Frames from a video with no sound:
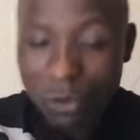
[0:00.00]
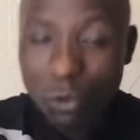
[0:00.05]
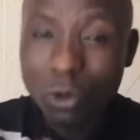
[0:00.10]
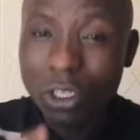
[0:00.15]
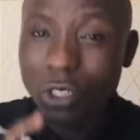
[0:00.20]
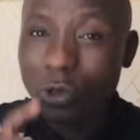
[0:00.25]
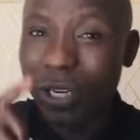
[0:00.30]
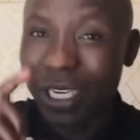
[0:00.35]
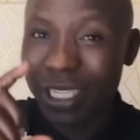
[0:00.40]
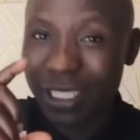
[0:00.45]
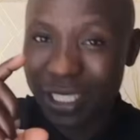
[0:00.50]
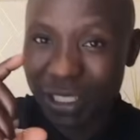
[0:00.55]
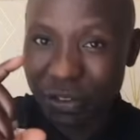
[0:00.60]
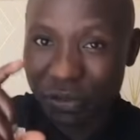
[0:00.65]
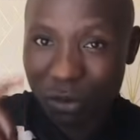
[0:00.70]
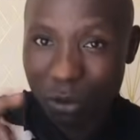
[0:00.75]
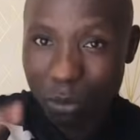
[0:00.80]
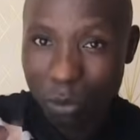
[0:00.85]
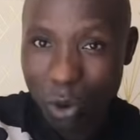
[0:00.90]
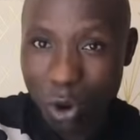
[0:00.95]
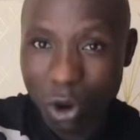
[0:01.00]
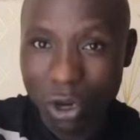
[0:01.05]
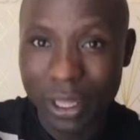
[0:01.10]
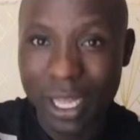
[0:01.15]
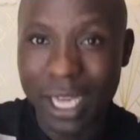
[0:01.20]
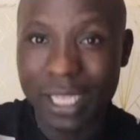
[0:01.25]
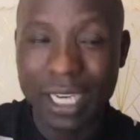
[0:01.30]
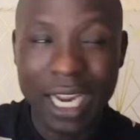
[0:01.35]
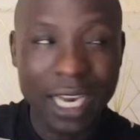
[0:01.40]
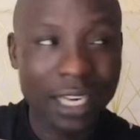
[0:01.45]
What we can see from all
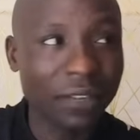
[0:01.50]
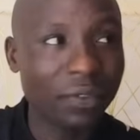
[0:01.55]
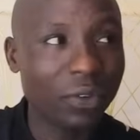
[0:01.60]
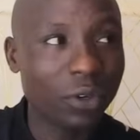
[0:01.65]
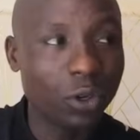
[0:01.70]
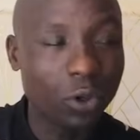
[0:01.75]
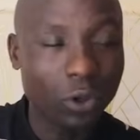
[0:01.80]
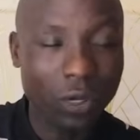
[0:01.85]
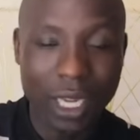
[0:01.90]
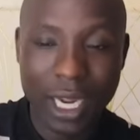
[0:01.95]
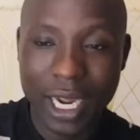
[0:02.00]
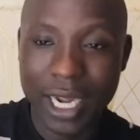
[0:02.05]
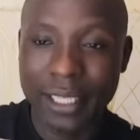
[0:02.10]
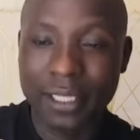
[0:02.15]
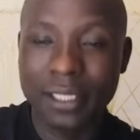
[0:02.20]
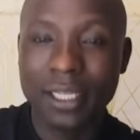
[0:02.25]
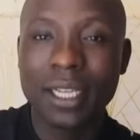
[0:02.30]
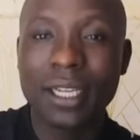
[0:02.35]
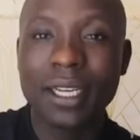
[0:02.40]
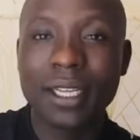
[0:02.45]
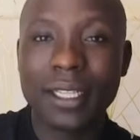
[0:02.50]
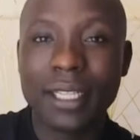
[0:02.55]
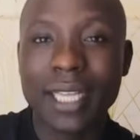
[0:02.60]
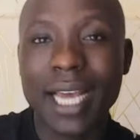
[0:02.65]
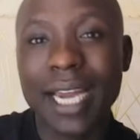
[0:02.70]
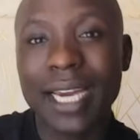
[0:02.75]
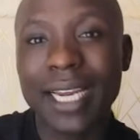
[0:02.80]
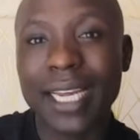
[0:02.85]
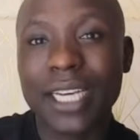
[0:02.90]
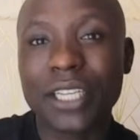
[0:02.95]
that, and even looking at the
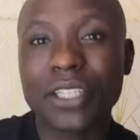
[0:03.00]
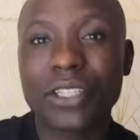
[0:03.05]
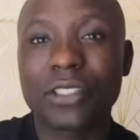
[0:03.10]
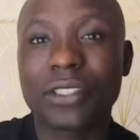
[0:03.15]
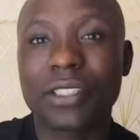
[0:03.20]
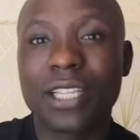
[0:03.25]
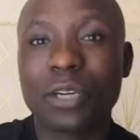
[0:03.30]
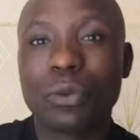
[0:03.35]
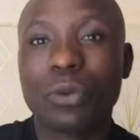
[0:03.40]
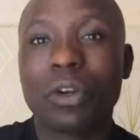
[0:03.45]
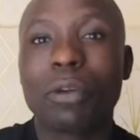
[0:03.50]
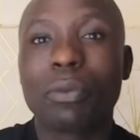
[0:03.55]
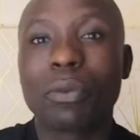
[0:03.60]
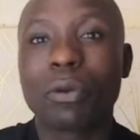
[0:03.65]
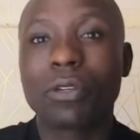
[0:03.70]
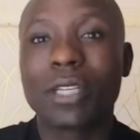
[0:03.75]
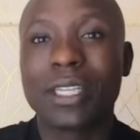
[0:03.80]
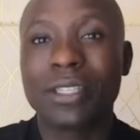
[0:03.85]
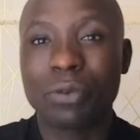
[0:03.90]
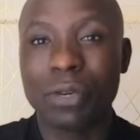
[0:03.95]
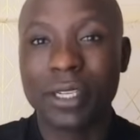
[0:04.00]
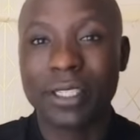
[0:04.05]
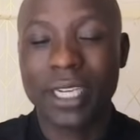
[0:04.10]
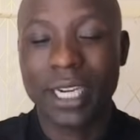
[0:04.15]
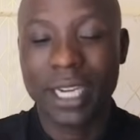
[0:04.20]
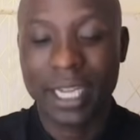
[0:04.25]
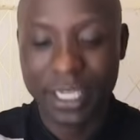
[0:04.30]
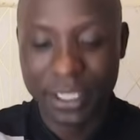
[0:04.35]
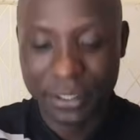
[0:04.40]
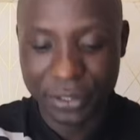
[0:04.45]
allegations that William Ruto has raised
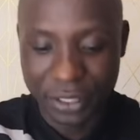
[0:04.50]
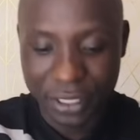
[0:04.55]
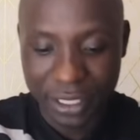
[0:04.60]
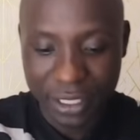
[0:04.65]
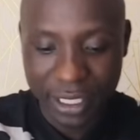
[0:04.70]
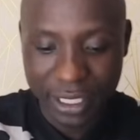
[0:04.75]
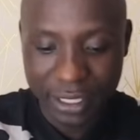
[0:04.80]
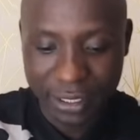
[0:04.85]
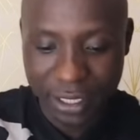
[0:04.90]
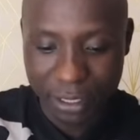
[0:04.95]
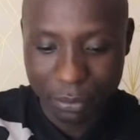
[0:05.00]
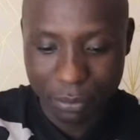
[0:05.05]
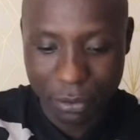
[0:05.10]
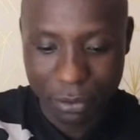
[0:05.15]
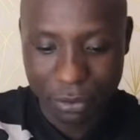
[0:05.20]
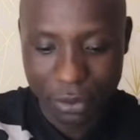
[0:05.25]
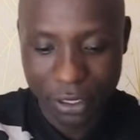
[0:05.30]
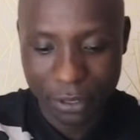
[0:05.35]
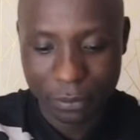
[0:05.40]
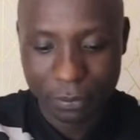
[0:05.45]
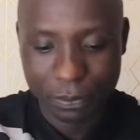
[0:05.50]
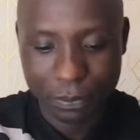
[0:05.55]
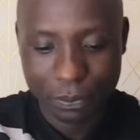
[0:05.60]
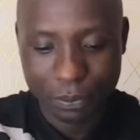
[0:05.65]
against his deputy.